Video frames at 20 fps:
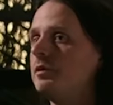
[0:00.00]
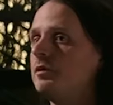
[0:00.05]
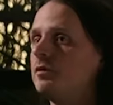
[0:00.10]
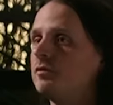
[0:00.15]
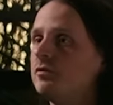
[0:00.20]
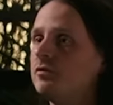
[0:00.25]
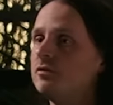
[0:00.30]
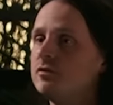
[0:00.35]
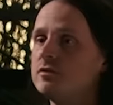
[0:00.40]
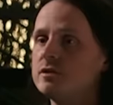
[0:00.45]
because
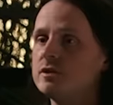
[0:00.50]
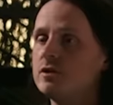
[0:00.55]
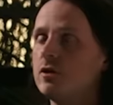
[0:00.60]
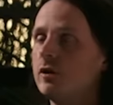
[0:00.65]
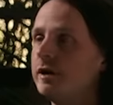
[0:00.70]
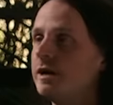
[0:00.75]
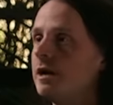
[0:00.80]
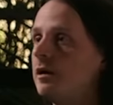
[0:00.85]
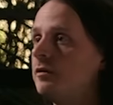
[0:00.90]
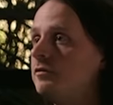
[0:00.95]

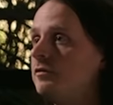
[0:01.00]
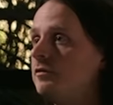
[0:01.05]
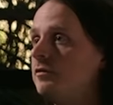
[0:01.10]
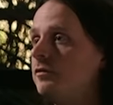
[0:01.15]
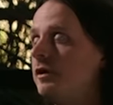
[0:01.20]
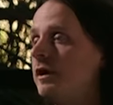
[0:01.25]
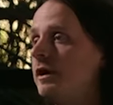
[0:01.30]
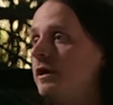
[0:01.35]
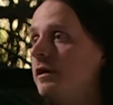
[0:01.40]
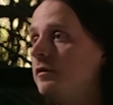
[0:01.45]
starting out
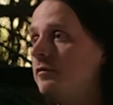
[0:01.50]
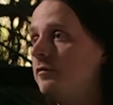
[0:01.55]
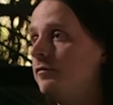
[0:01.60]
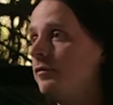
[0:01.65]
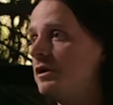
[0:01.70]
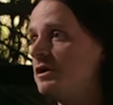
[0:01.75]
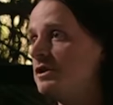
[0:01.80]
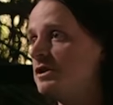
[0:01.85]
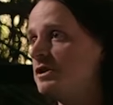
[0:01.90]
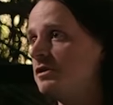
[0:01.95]
today,
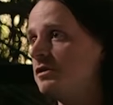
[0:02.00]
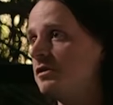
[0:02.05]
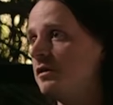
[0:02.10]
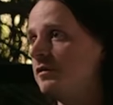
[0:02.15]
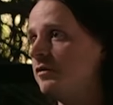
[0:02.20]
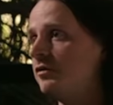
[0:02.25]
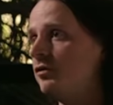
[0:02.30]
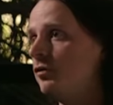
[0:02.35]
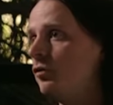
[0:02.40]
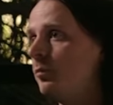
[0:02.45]
fresh
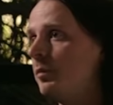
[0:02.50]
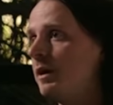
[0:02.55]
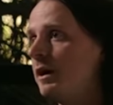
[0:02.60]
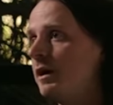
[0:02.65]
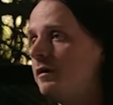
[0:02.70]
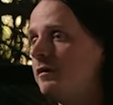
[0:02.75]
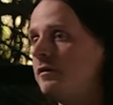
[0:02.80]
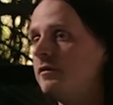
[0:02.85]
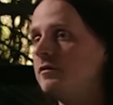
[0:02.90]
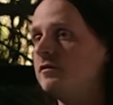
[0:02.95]
as a new
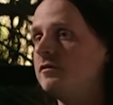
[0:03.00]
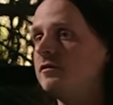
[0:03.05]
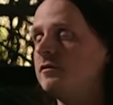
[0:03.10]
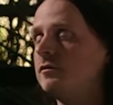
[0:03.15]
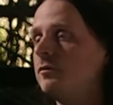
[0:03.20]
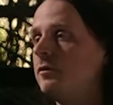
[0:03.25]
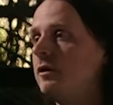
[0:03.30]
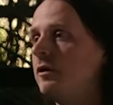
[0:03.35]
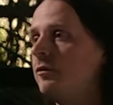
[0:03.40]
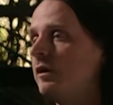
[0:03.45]
band, it's
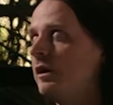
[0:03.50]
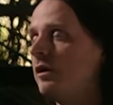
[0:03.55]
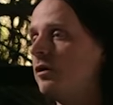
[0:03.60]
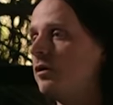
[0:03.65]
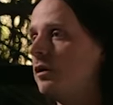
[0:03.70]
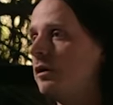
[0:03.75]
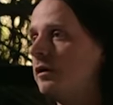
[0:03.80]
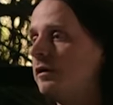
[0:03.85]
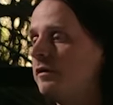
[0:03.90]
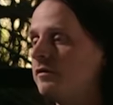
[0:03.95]
really, really
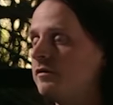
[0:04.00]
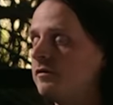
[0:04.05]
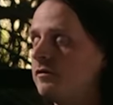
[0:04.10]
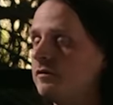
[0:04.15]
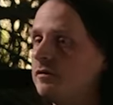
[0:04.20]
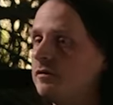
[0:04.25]
hard. It's